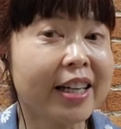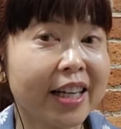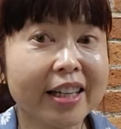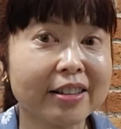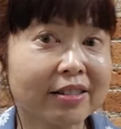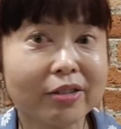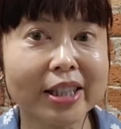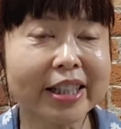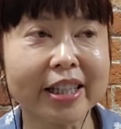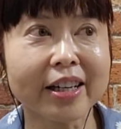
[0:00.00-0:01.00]
It
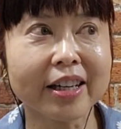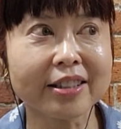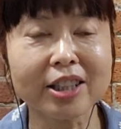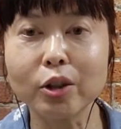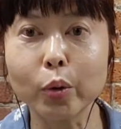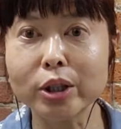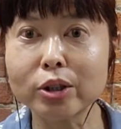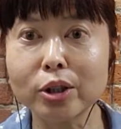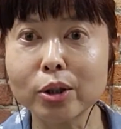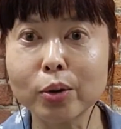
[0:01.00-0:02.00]
really isn't going
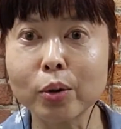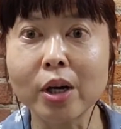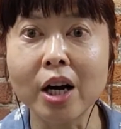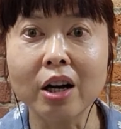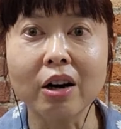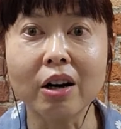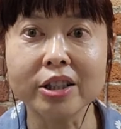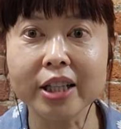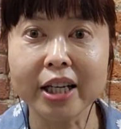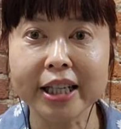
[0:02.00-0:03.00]
to
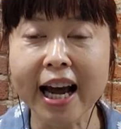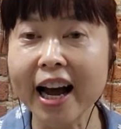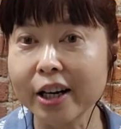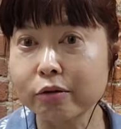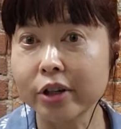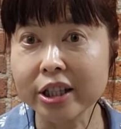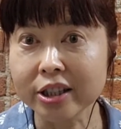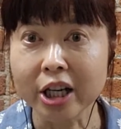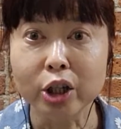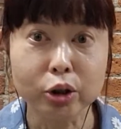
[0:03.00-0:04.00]
cause any high
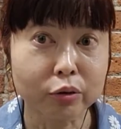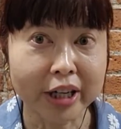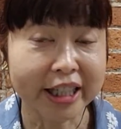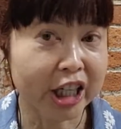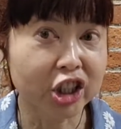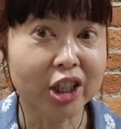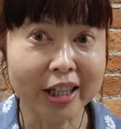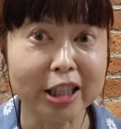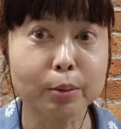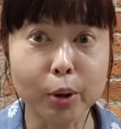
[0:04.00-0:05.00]
risk to radiation
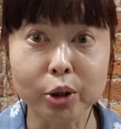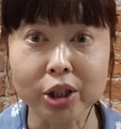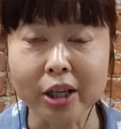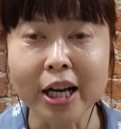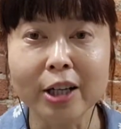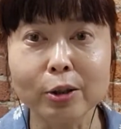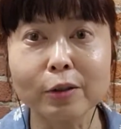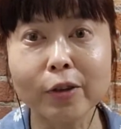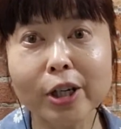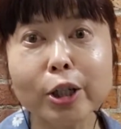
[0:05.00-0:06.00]
exposure. So it's
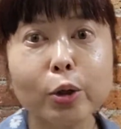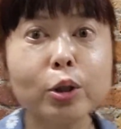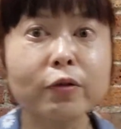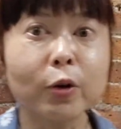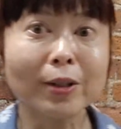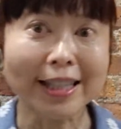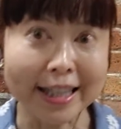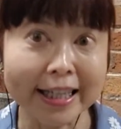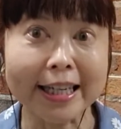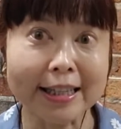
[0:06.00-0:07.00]
very useful
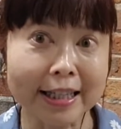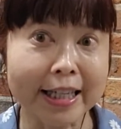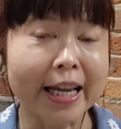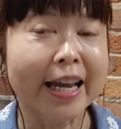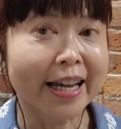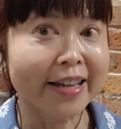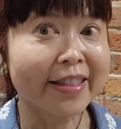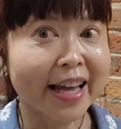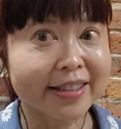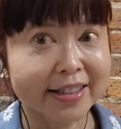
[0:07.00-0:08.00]
clinically in
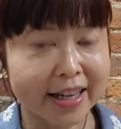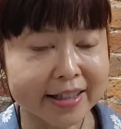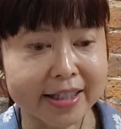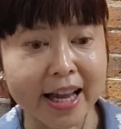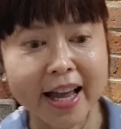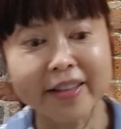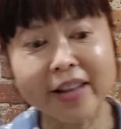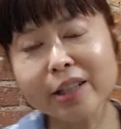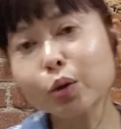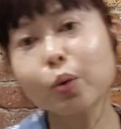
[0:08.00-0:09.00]
that sense. And
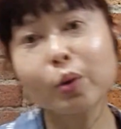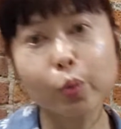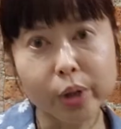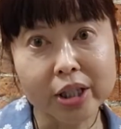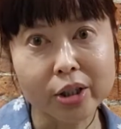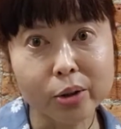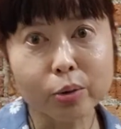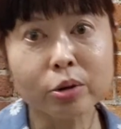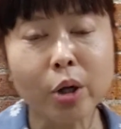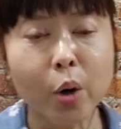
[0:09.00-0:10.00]
that's what we
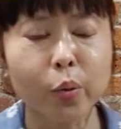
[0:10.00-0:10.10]
use.